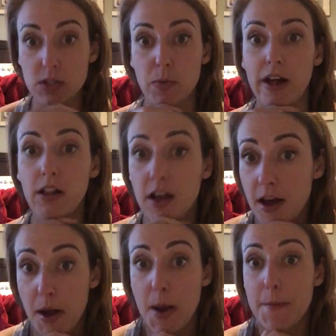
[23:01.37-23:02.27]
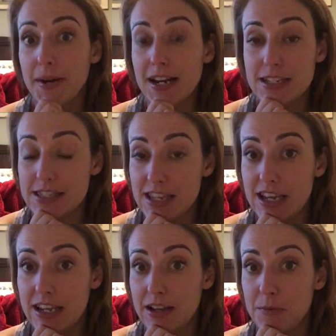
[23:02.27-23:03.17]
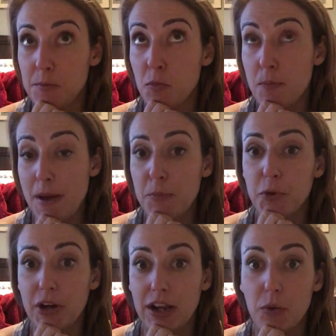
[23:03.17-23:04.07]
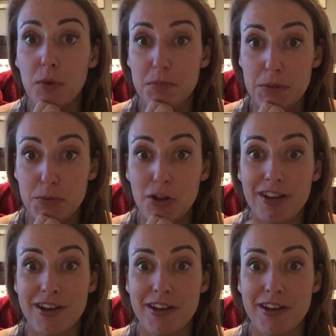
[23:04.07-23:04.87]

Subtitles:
as well. But I just think remembering when people